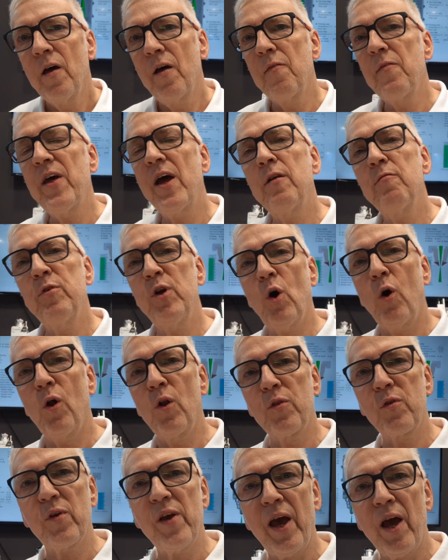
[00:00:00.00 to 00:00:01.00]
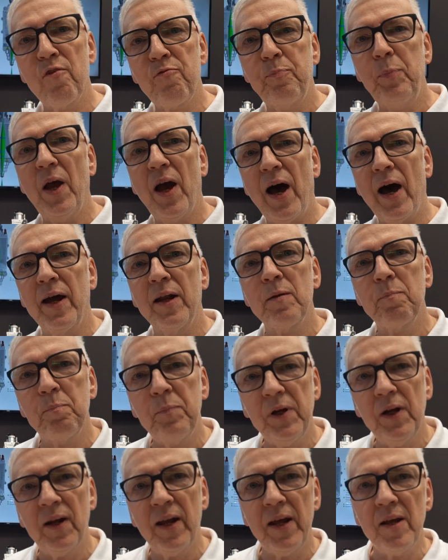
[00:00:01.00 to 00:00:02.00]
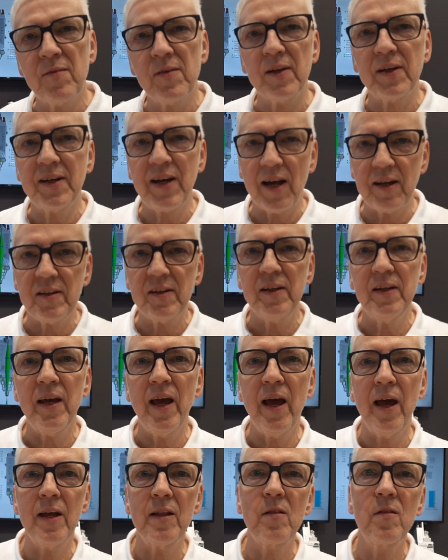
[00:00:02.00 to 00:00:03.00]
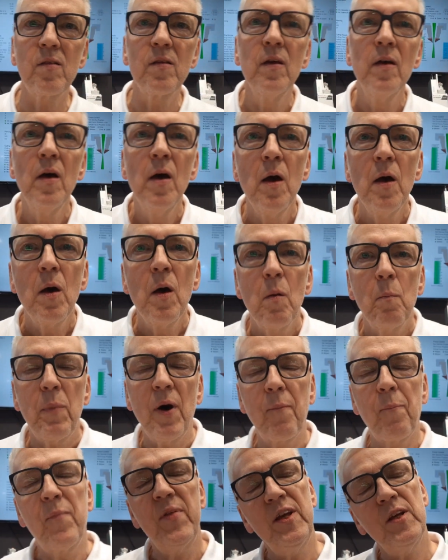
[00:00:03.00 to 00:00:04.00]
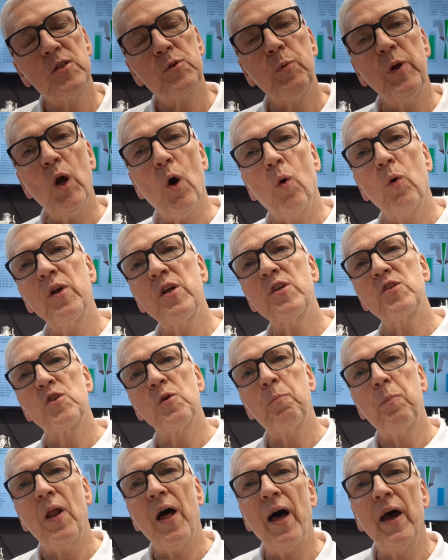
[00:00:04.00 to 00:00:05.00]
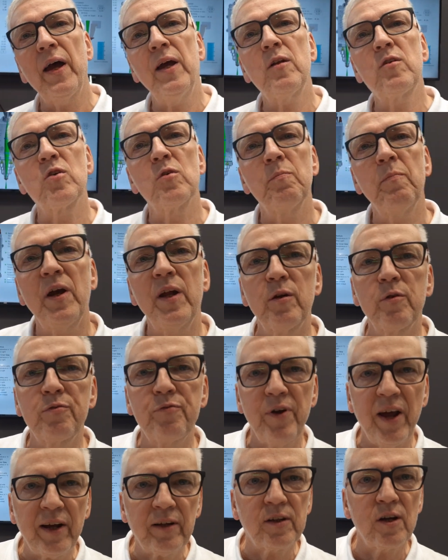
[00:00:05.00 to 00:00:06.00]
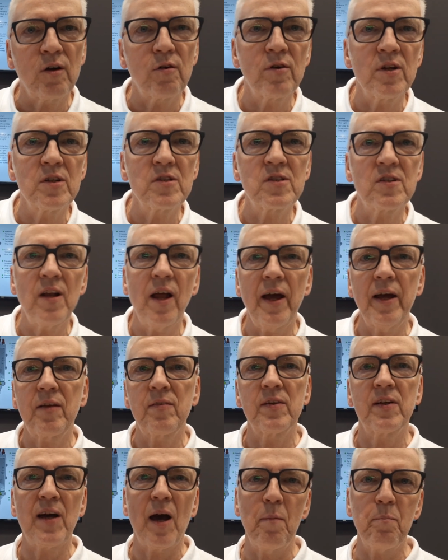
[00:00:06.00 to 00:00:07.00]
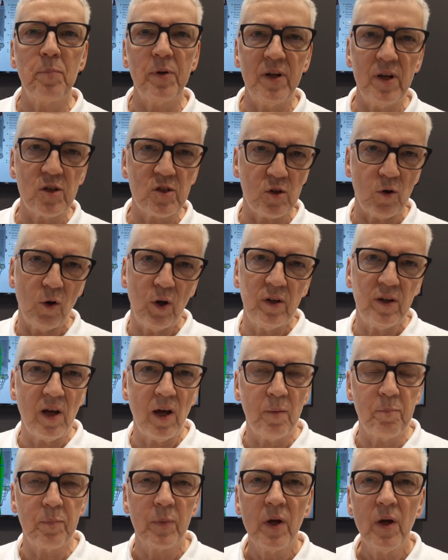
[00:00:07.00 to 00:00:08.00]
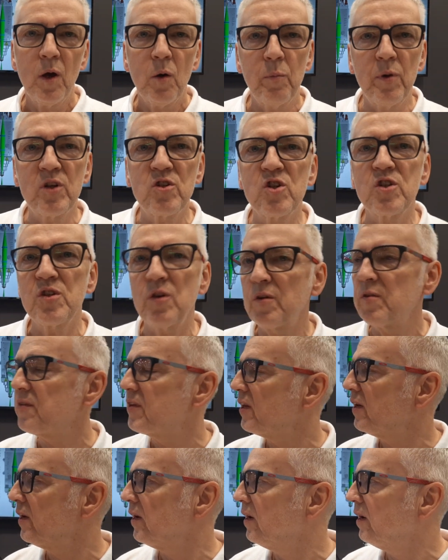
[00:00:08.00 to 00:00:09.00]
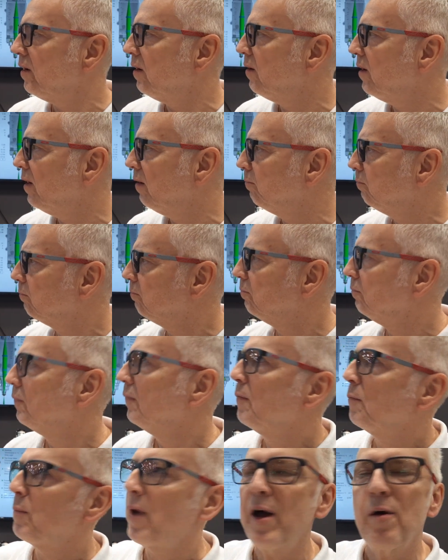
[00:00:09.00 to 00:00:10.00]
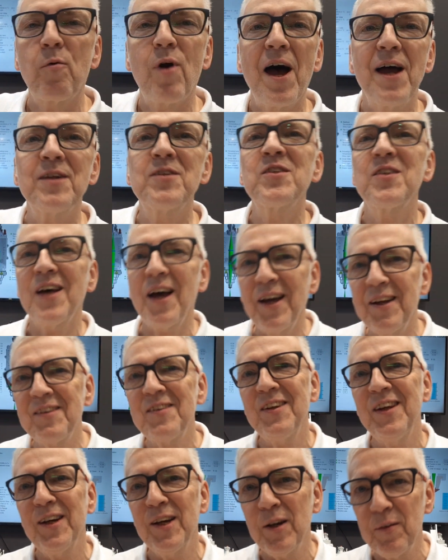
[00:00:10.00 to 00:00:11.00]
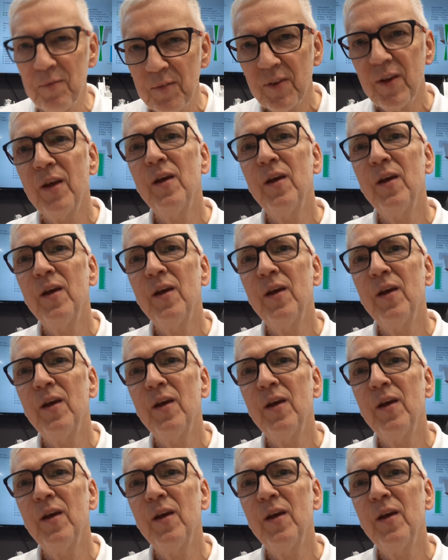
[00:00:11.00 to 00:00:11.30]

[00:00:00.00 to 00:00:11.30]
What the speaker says: And then we also have behind me laser cutting heads, but these we only supply to manufacturers like the company Soitap, which is on the my right side here.